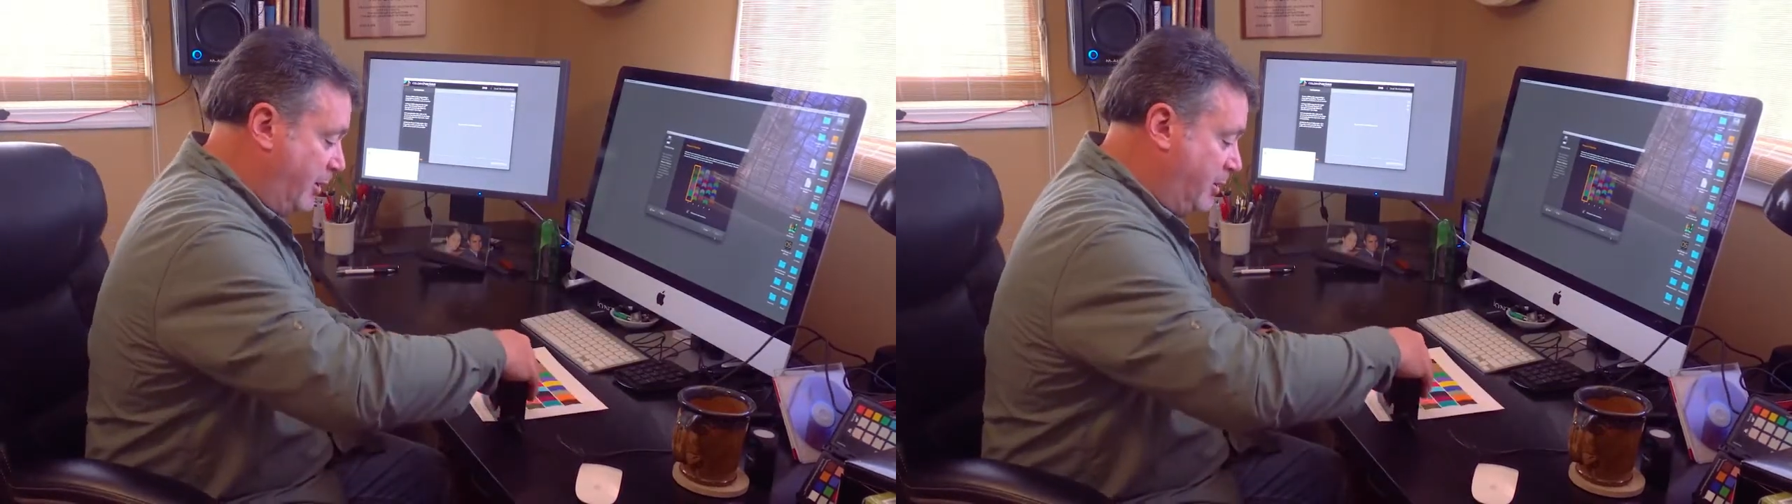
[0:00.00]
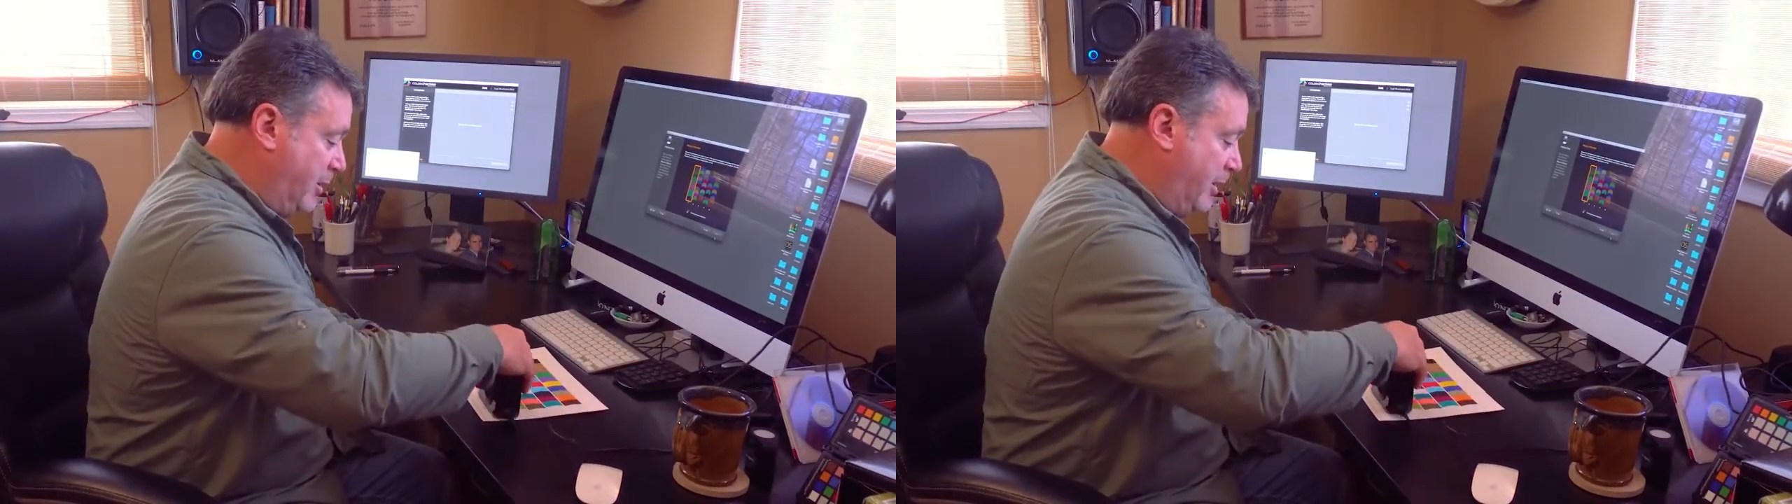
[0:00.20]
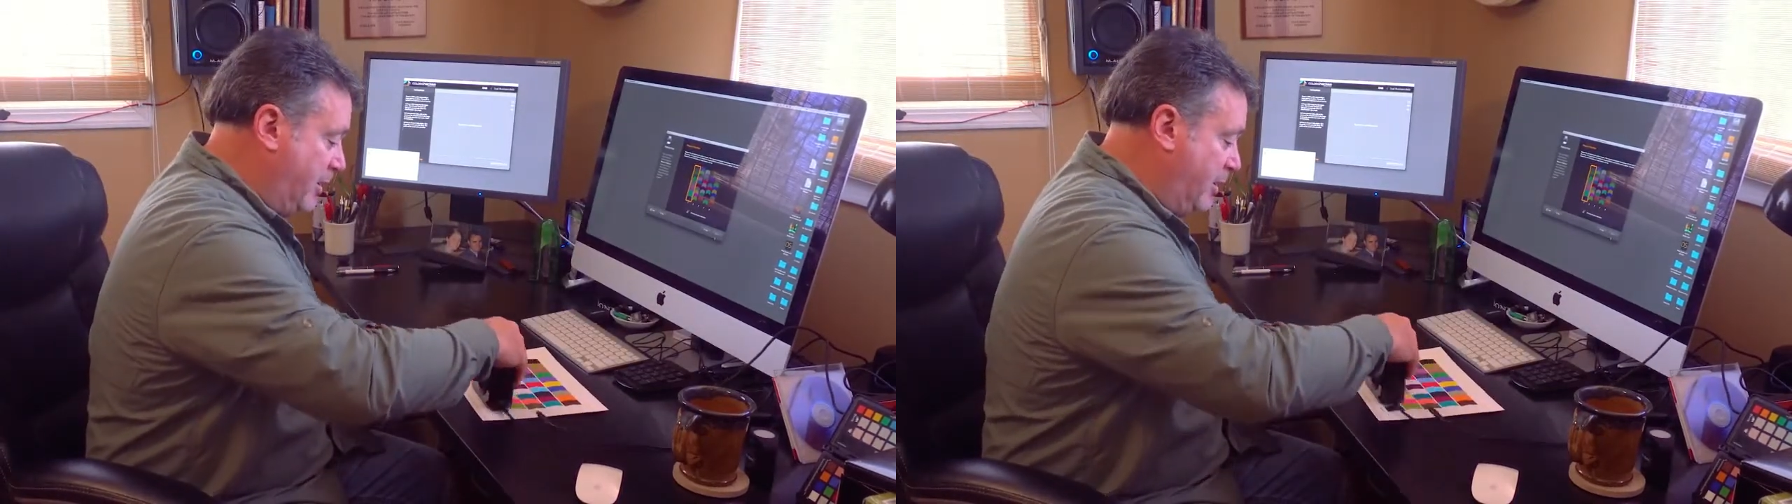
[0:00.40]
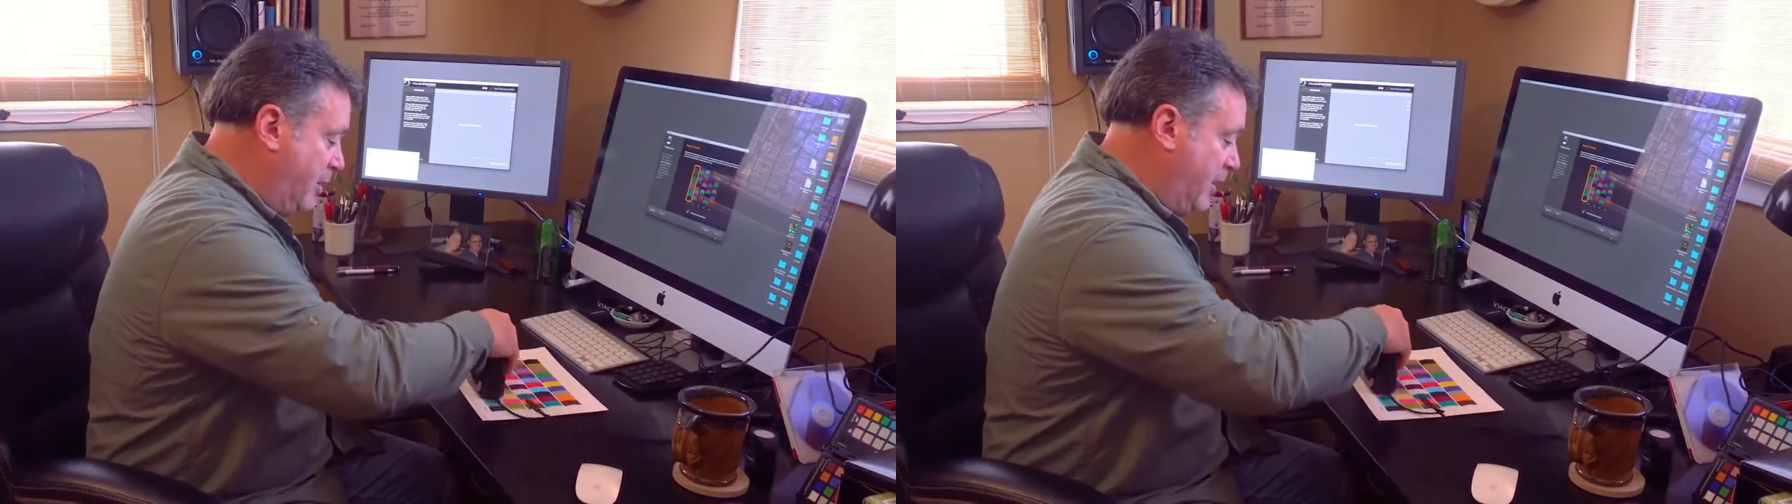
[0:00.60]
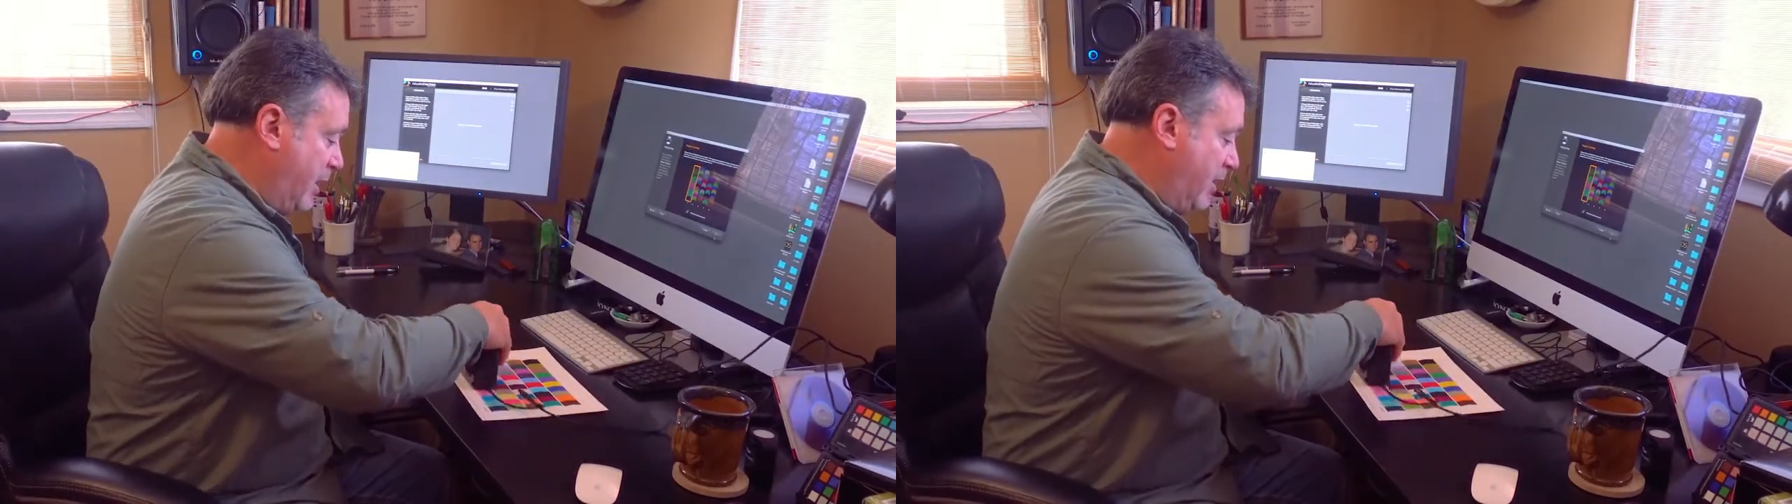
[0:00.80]
click
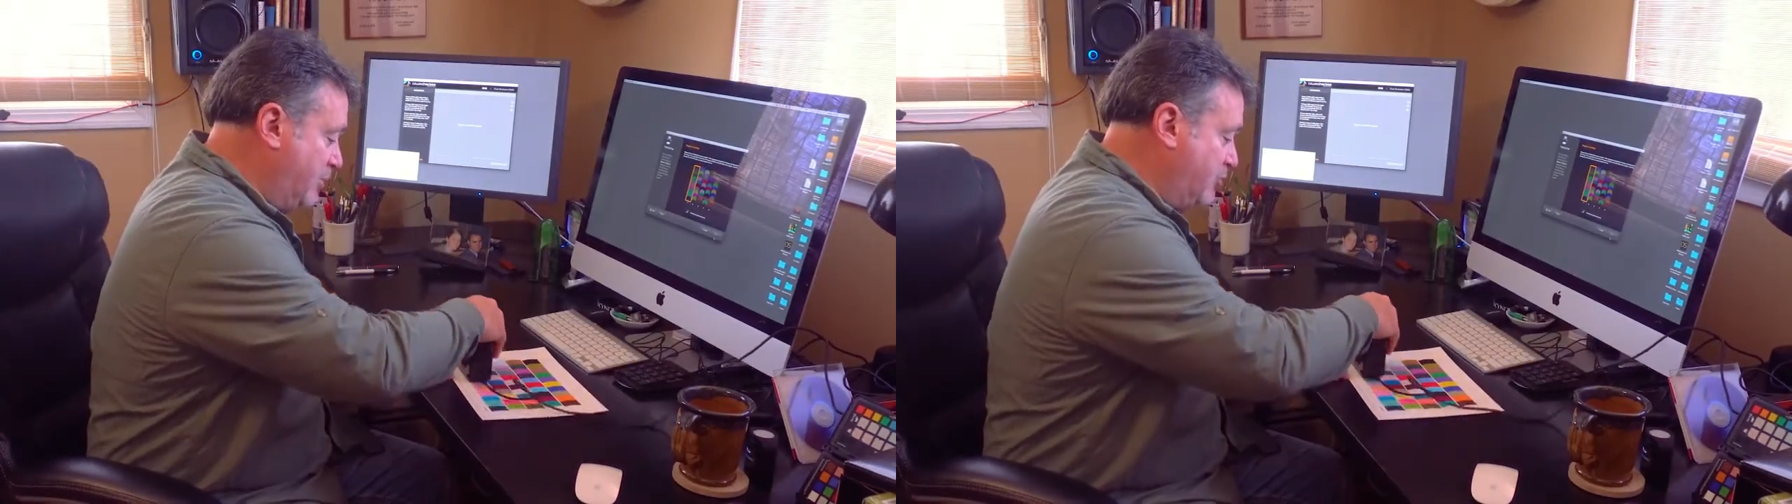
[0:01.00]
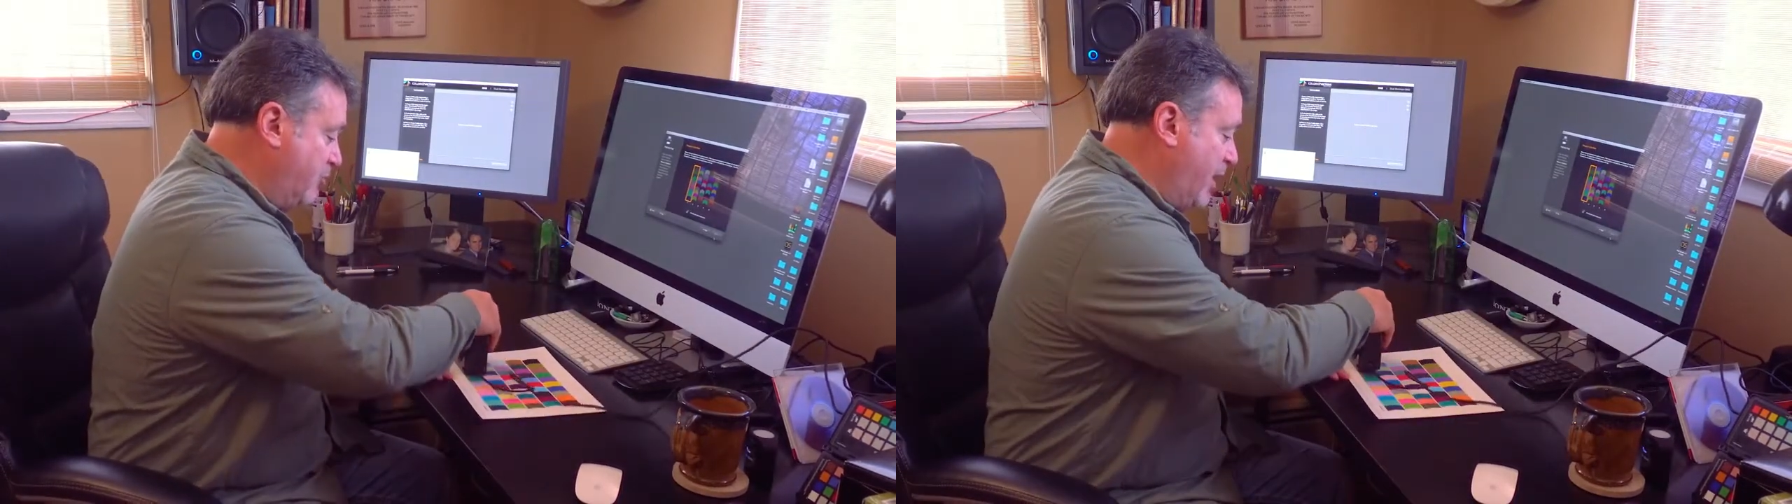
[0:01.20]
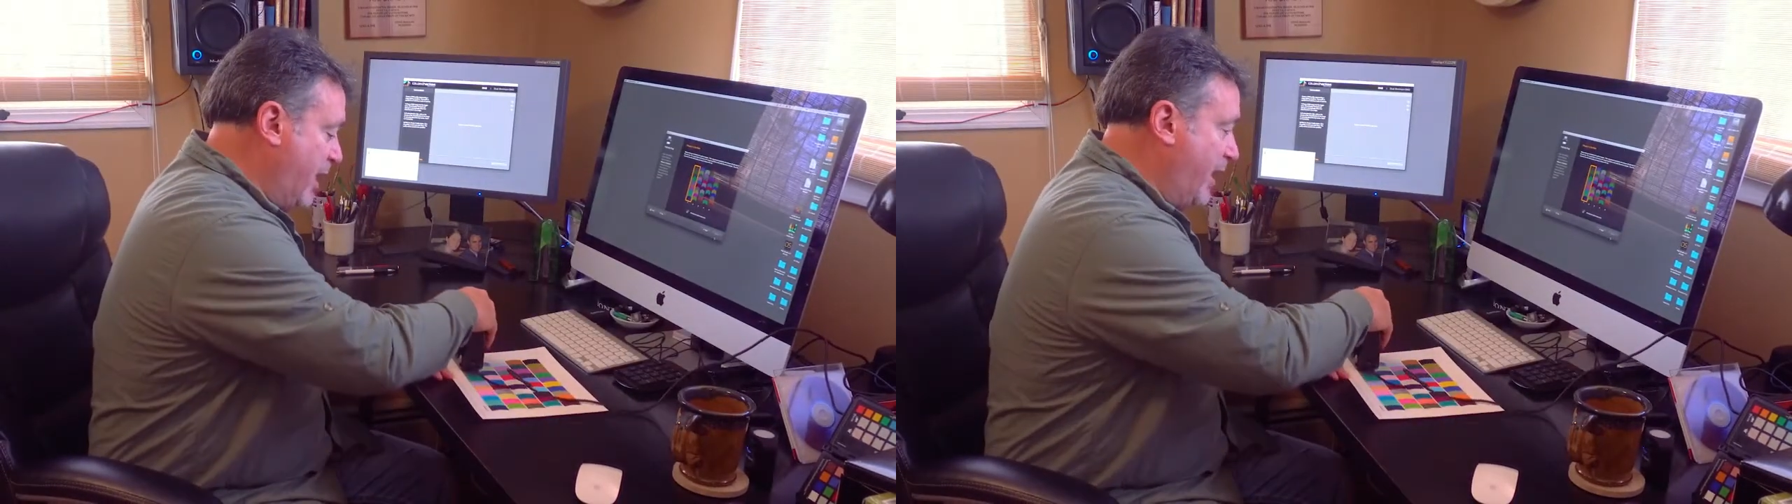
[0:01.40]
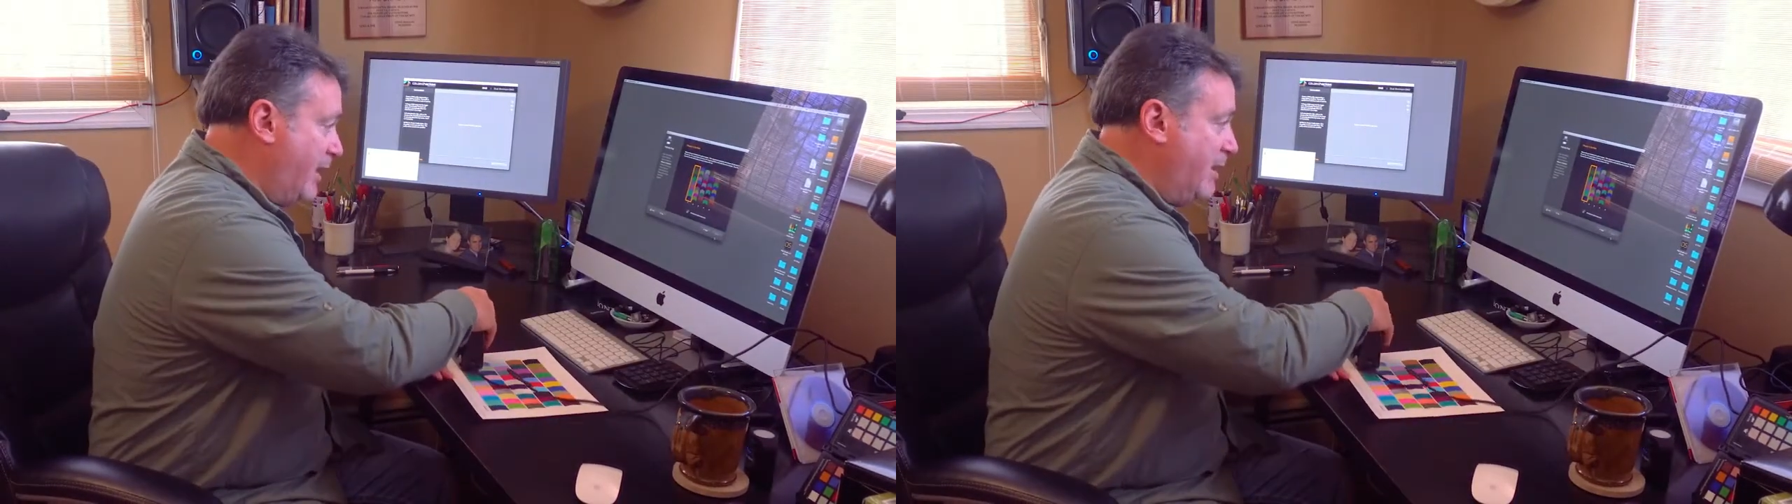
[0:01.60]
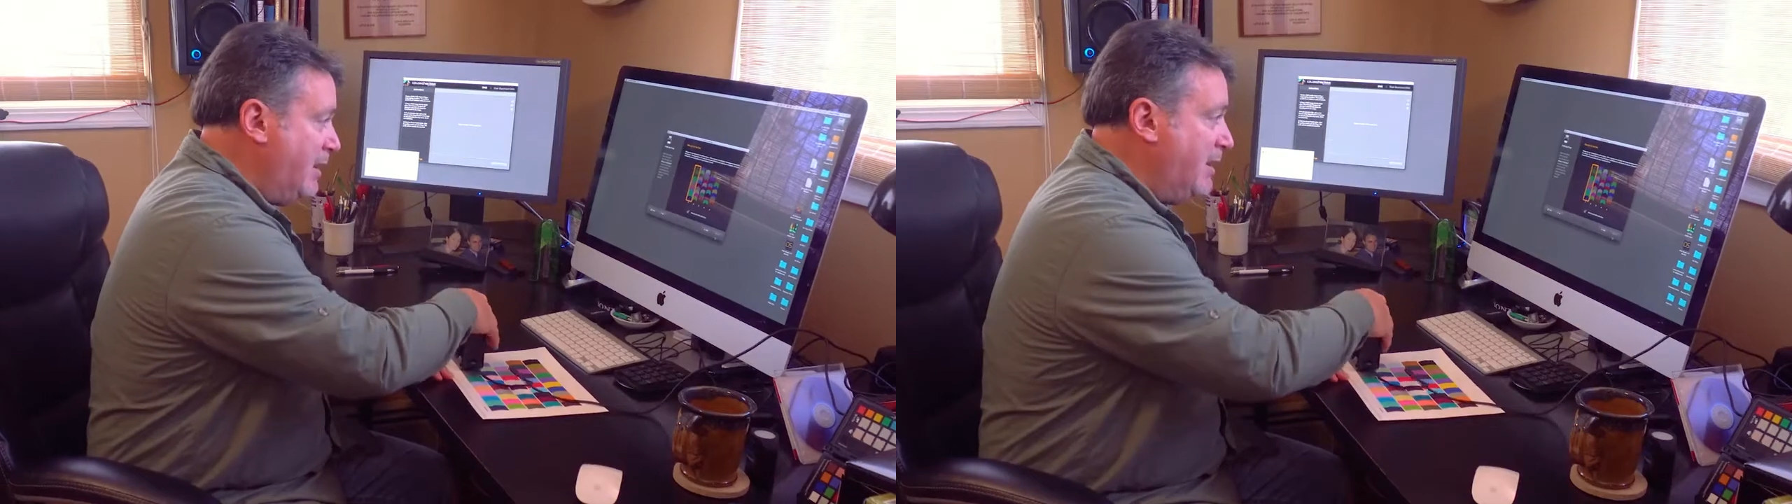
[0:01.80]
and drag.